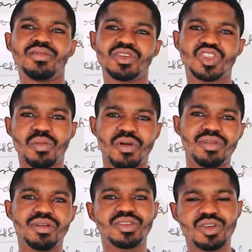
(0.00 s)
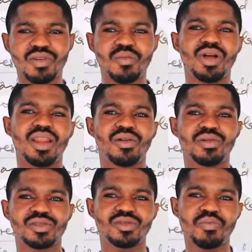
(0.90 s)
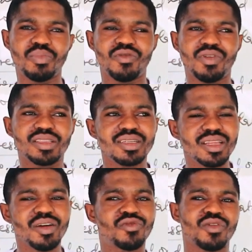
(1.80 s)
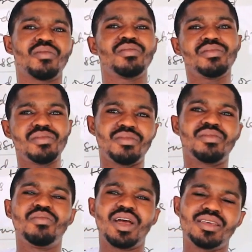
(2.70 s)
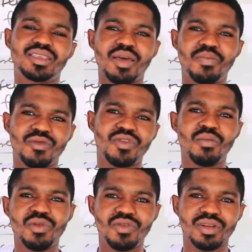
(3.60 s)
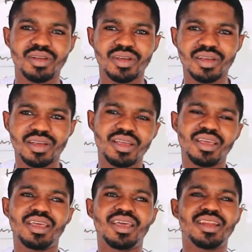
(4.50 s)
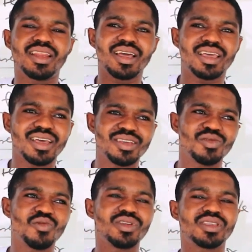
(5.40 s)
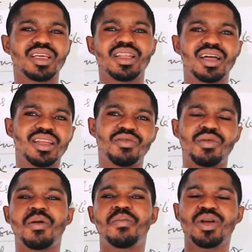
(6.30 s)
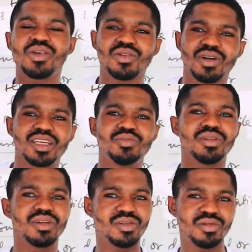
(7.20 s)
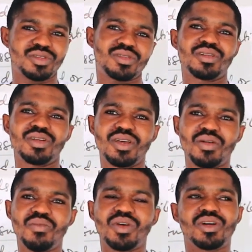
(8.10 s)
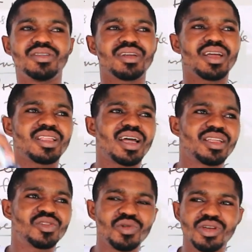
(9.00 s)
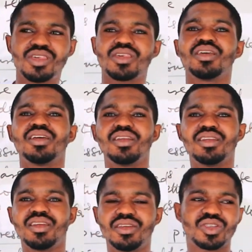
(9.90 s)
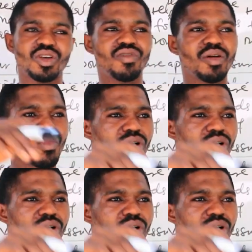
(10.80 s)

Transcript: some of the solvent molecules, preventing them from escaping, from moving. In that case, we say that the vapor pressure has been reduced, because the rate at which the solvent